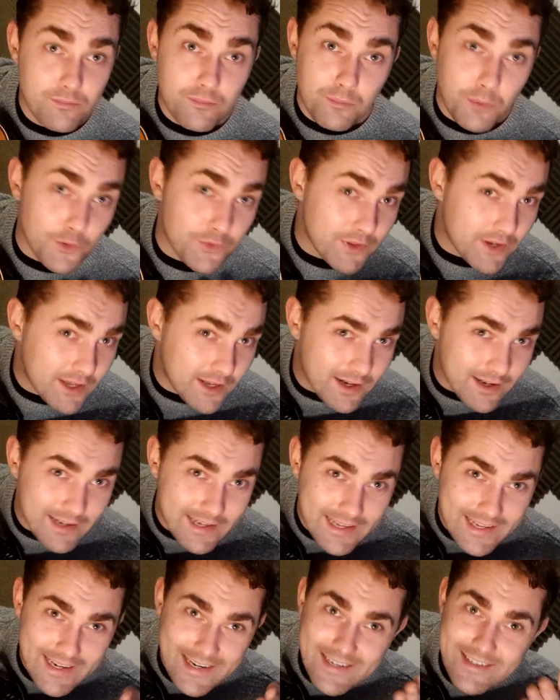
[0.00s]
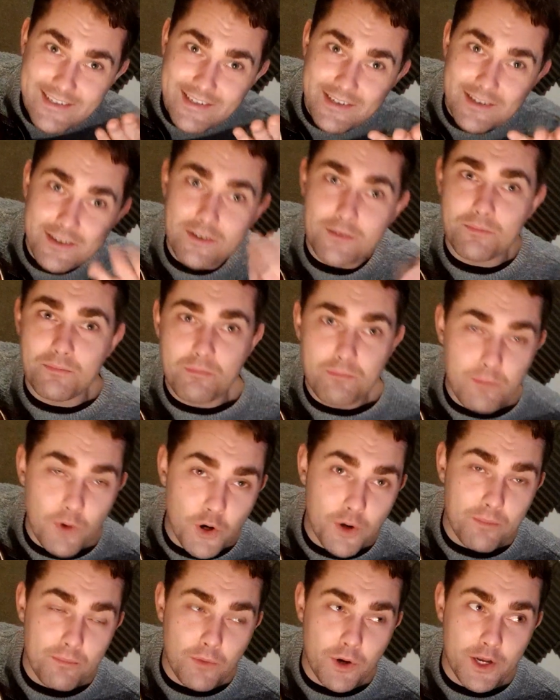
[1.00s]
But they kind of lead into
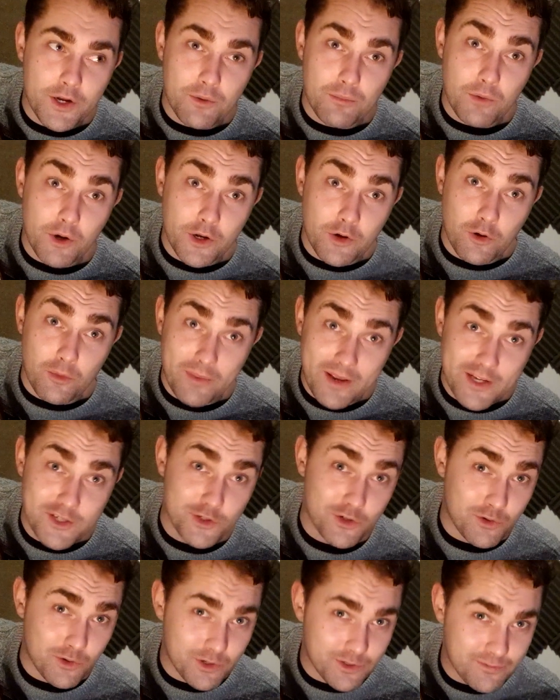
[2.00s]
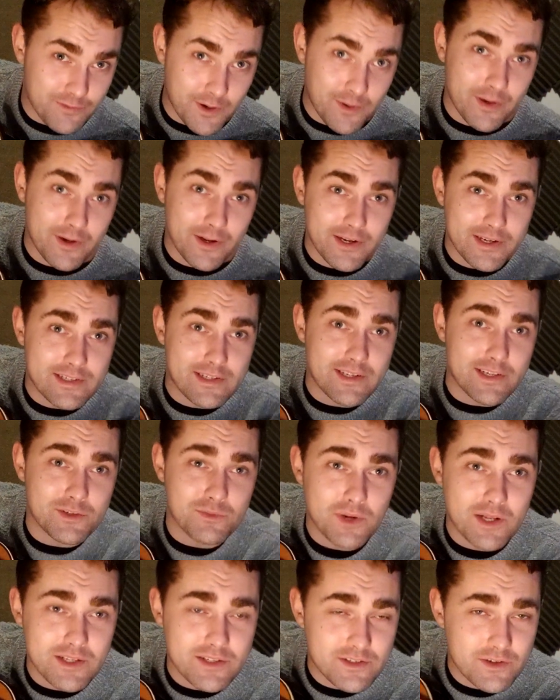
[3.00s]
minor and major chords very nicely as
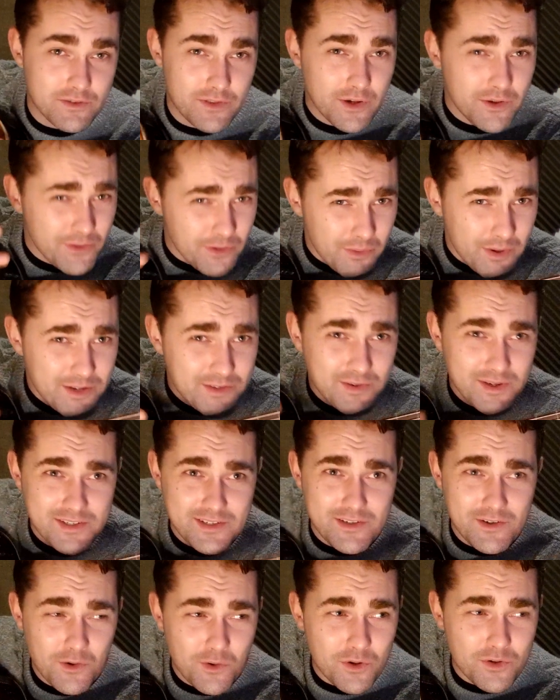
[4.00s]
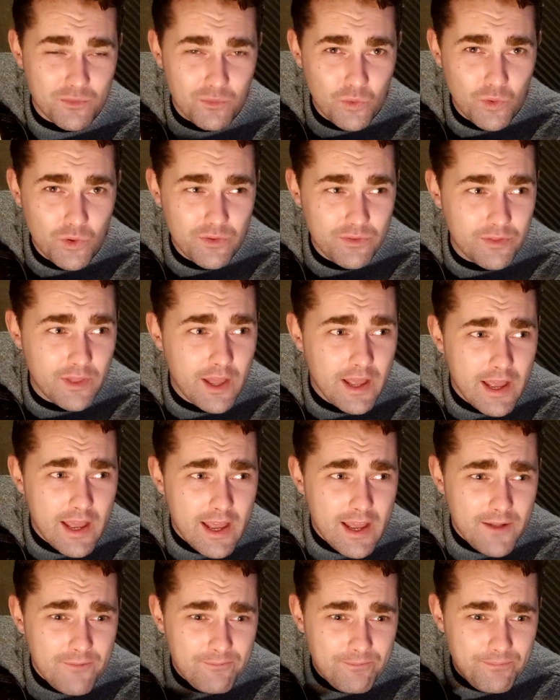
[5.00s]
well. So they're interesting chords. Worth,
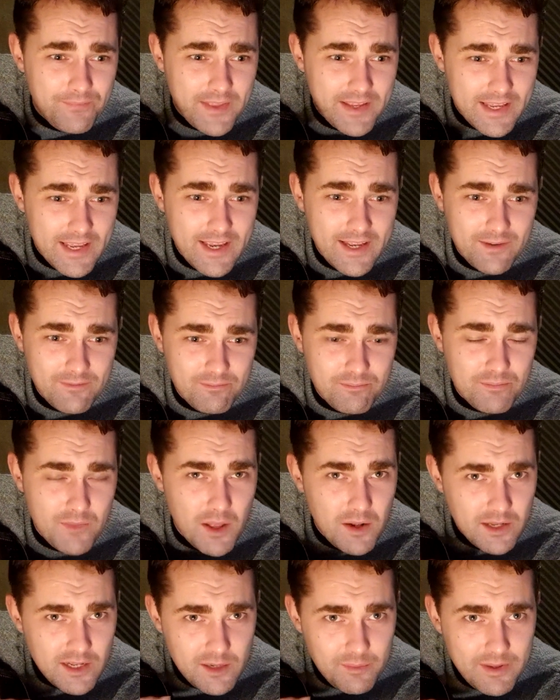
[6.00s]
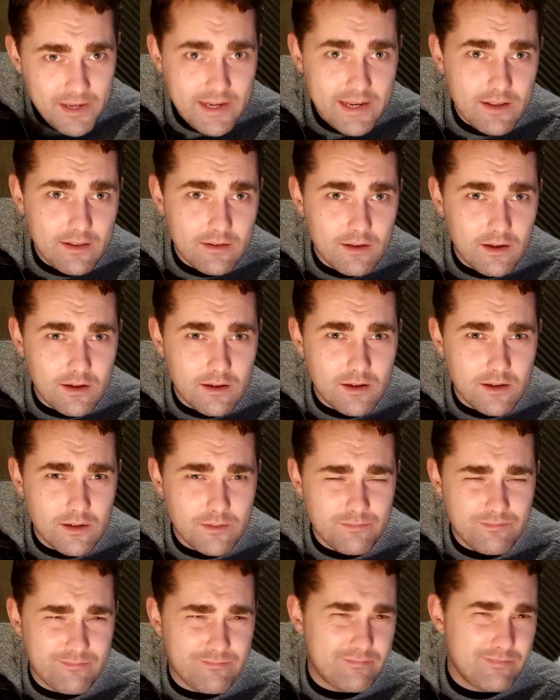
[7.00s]
again, a little bit
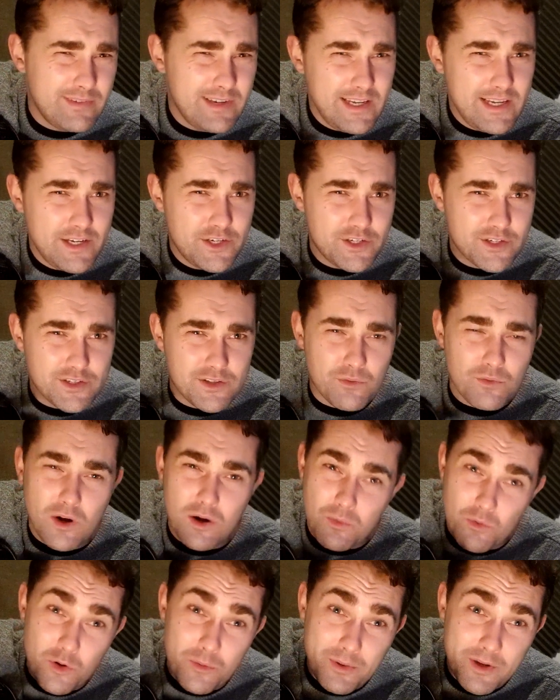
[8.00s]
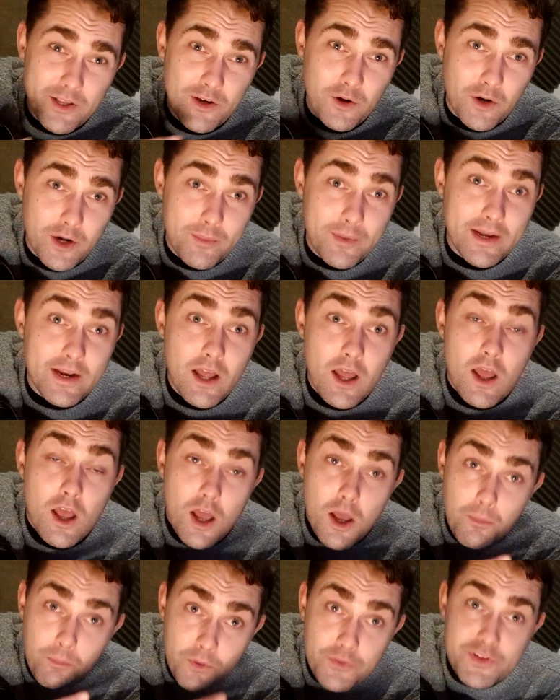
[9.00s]
niche is the wrong word, but you know what I mean.
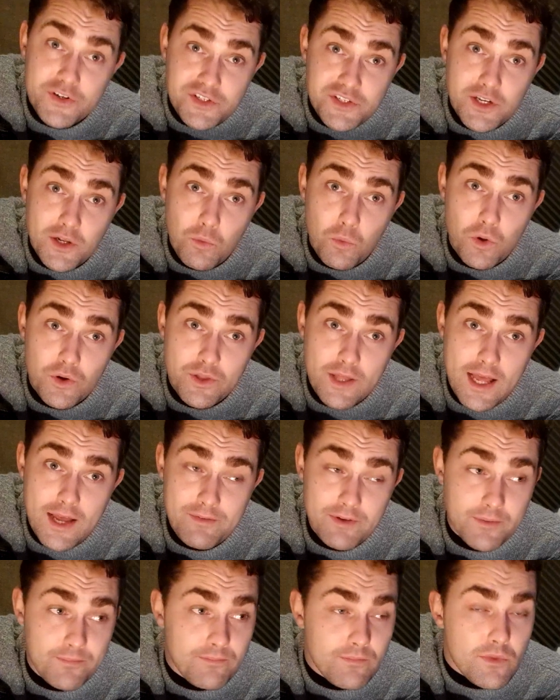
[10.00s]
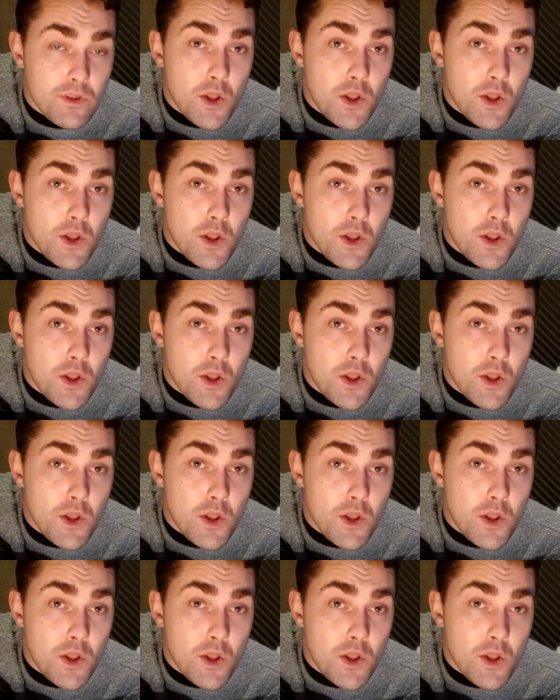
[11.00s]
But they're still worth having.